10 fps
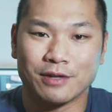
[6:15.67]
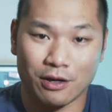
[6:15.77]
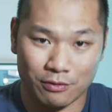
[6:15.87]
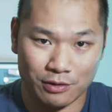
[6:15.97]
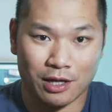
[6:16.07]

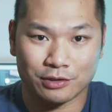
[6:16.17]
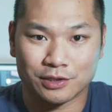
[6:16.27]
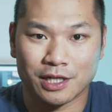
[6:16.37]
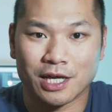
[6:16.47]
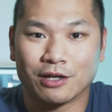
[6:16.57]
Now,
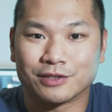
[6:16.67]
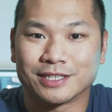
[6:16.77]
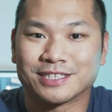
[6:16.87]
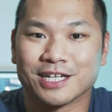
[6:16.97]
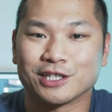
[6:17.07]
today I'll
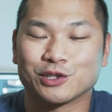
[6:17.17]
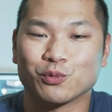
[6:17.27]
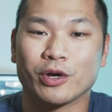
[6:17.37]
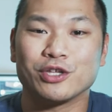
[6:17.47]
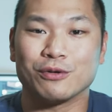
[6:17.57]
discuss
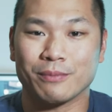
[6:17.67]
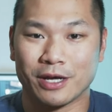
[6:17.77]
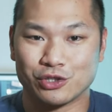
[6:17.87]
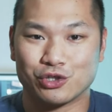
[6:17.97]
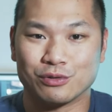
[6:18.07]
when you
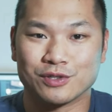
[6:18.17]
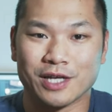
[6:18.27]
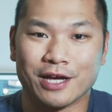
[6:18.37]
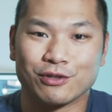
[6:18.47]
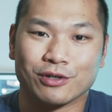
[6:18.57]
might choose
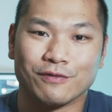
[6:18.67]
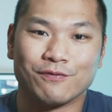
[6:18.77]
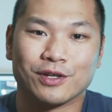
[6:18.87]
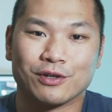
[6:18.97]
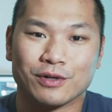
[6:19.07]
either
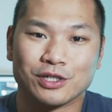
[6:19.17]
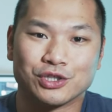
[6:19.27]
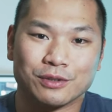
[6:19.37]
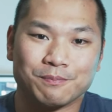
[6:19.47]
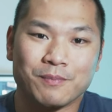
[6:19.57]

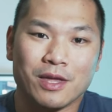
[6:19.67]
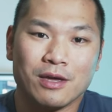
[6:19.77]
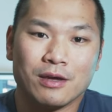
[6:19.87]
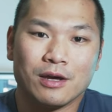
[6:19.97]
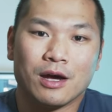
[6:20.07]
configuration.
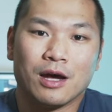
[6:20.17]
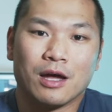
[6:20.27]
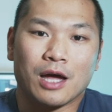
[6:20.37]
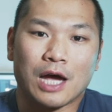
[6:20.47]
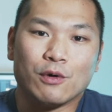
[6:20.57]

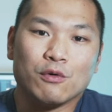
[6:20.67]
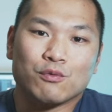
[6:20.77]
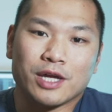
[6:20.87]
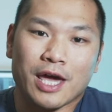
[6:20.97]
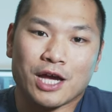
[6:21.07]
I won't
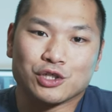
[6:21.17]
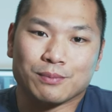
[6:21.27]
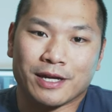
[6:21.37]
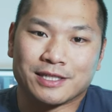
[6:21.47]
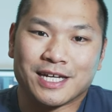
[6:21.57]
rehash
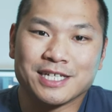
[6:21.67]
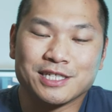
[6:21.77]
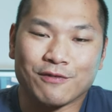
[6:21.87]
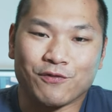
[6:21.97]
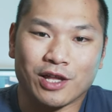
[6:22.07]
my
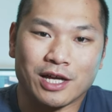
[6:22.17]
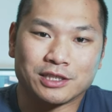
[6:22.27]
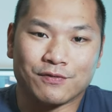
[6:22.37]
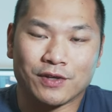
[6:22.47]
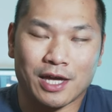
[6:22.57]
testing
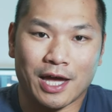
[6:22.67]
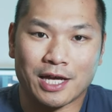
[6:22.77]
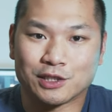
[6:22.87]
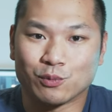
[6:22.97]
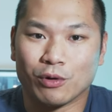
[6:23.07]
philosophy
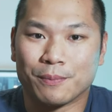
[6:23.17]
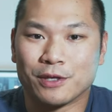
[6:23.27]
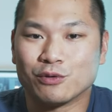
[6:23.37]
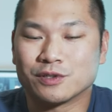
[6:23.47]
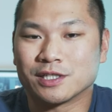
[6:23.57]
as we'll be
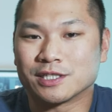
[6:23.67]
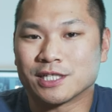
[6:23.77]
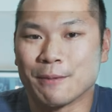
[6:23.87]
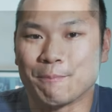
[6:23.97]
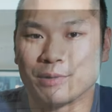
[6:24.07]
using the same